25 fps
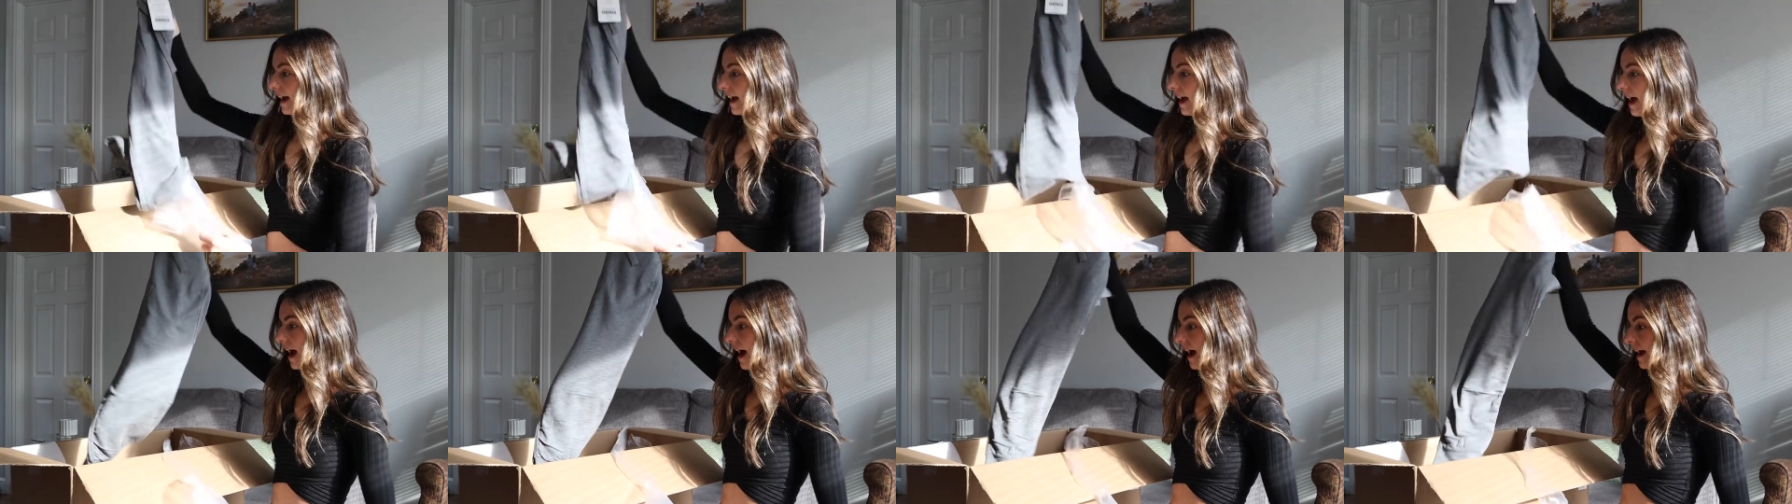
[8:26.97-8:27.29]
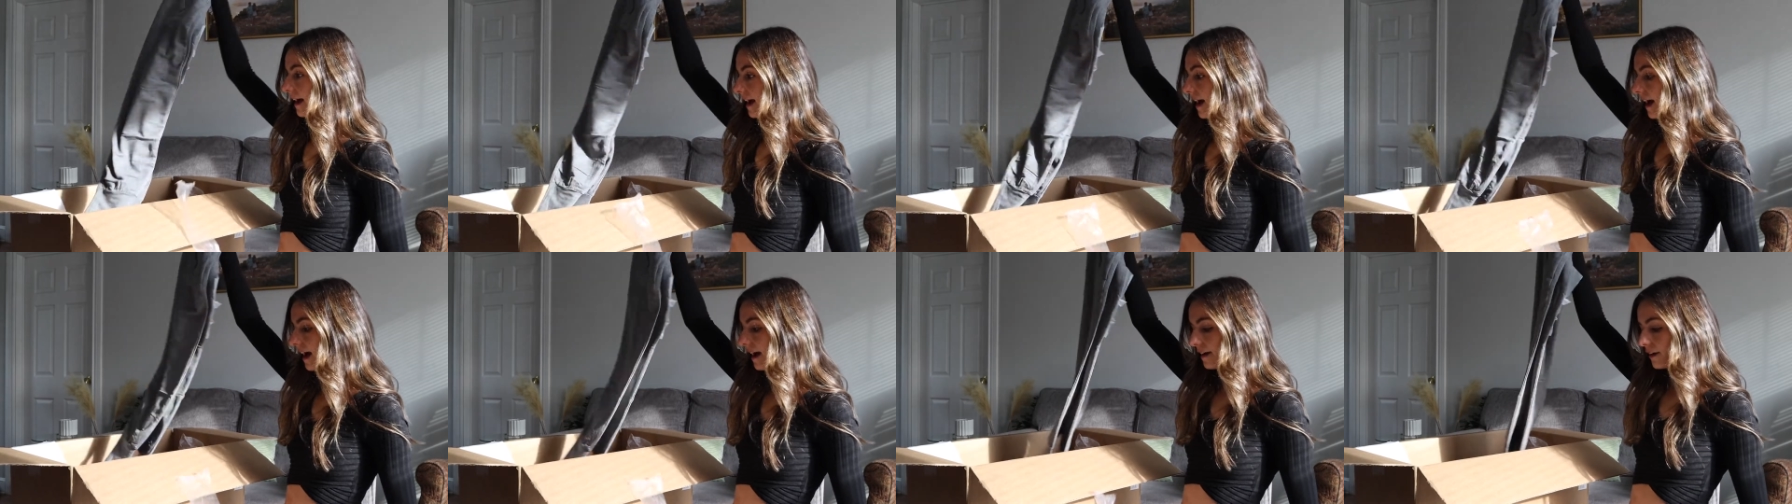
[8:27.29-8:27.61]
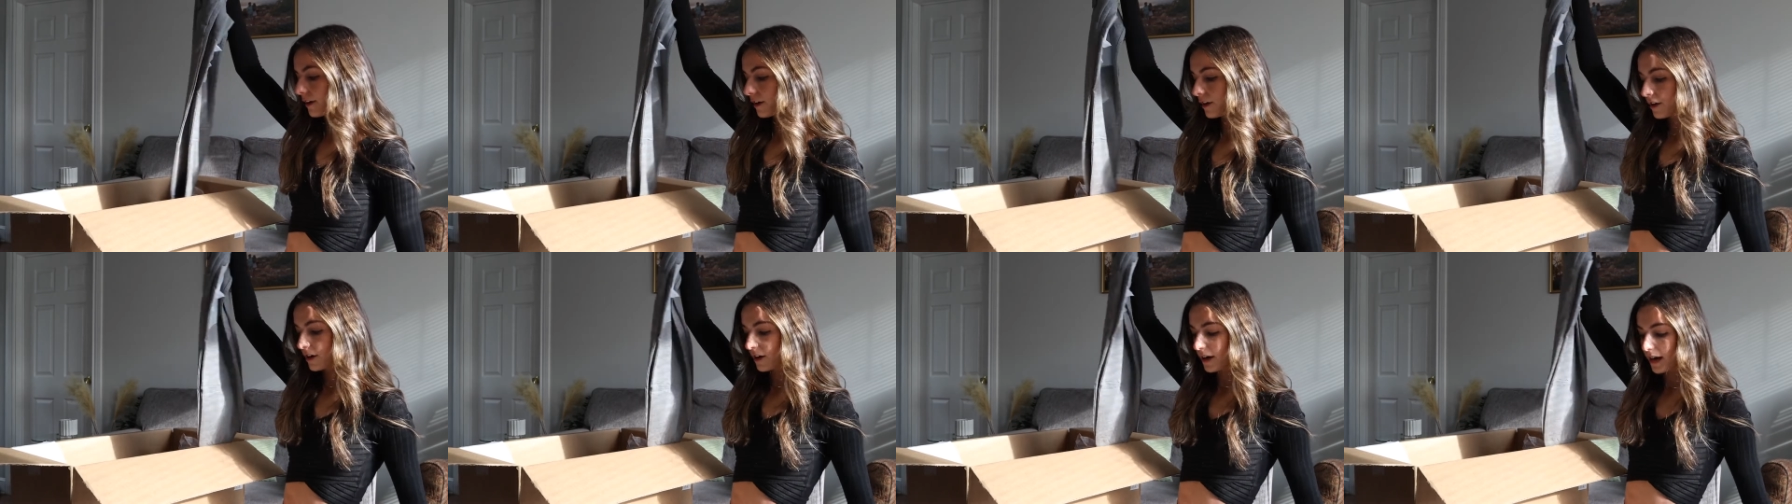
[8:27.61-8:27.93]
I got
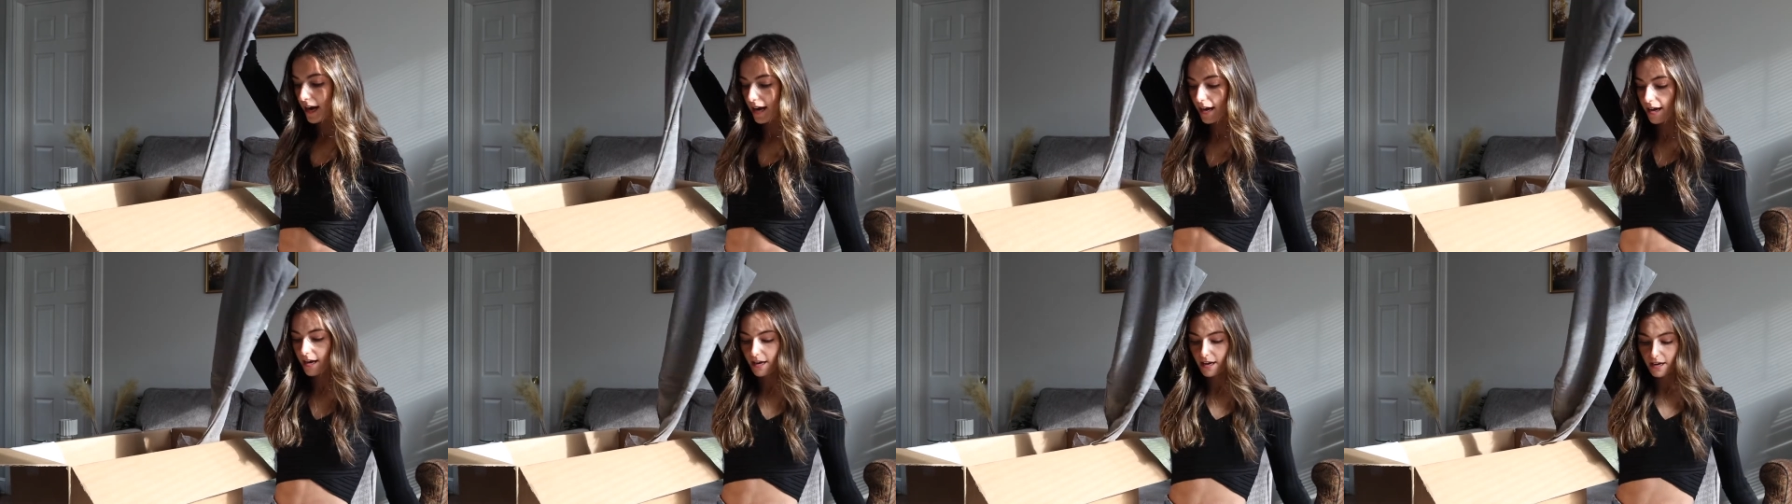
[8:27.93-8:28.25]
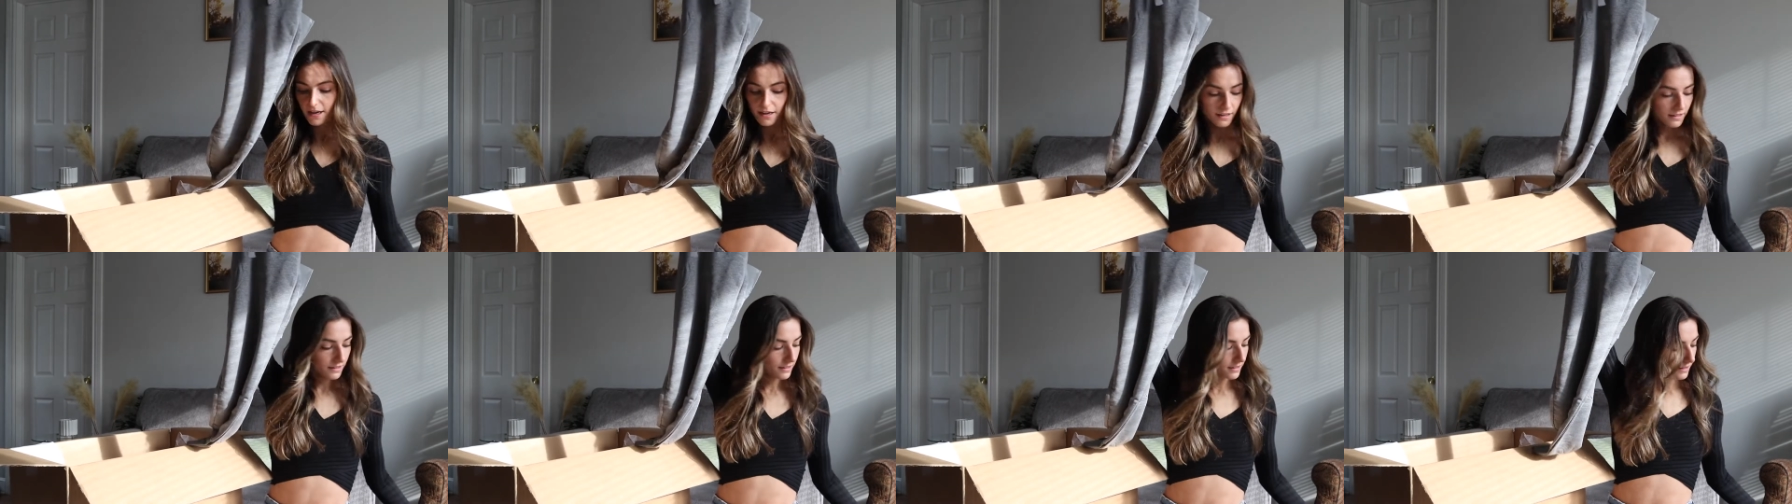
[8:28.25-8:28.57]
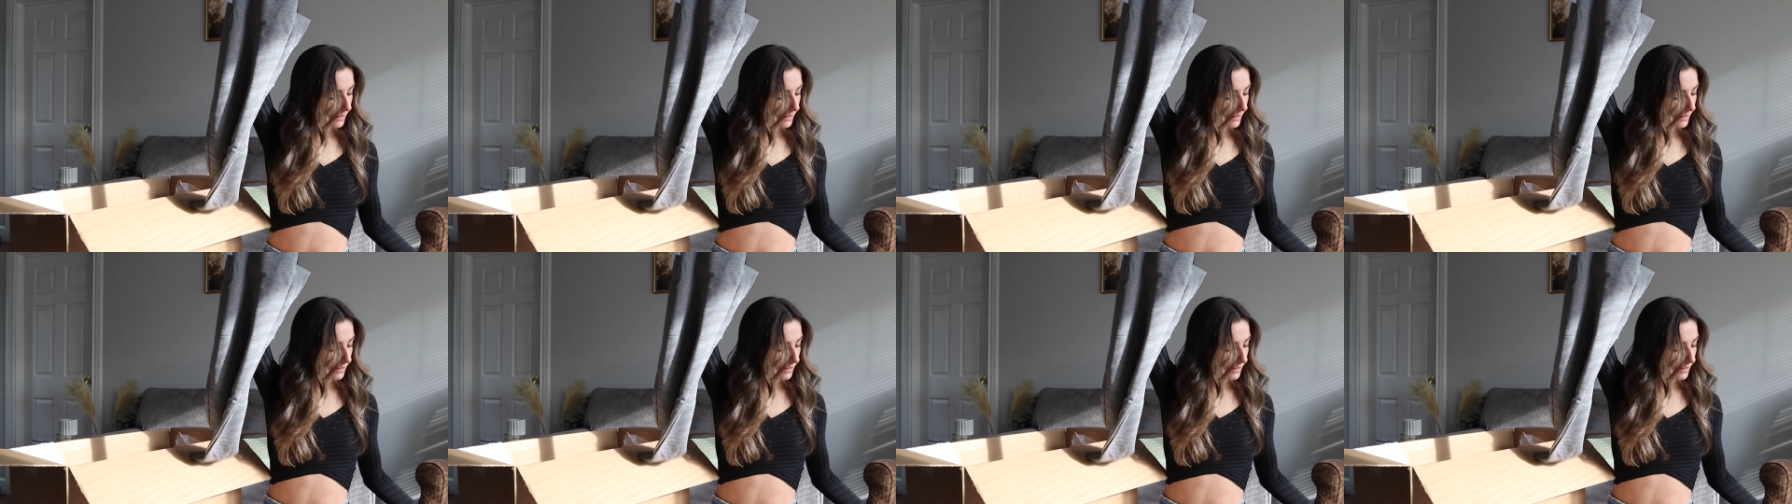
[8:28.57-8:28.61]
gray